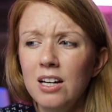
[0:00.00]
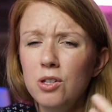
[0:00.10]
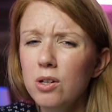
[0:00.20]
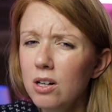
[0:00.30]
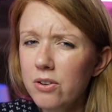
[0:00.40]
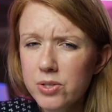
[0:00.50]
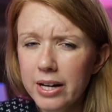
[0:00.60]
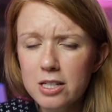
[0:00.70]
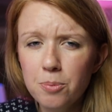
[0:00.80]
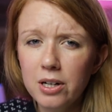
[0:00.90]
You can also
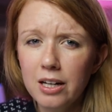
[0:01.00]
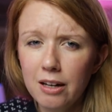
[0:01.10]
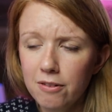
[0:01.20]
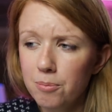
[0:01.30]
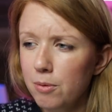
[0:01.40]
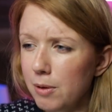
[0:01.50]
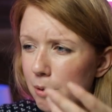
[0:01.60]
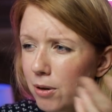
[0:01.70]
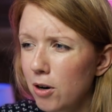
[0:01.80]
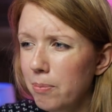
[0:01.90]
export a GIF in
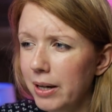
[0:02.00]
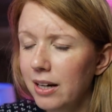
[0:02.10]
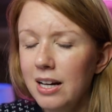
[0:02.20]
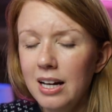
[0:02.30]
Premiere Pro, but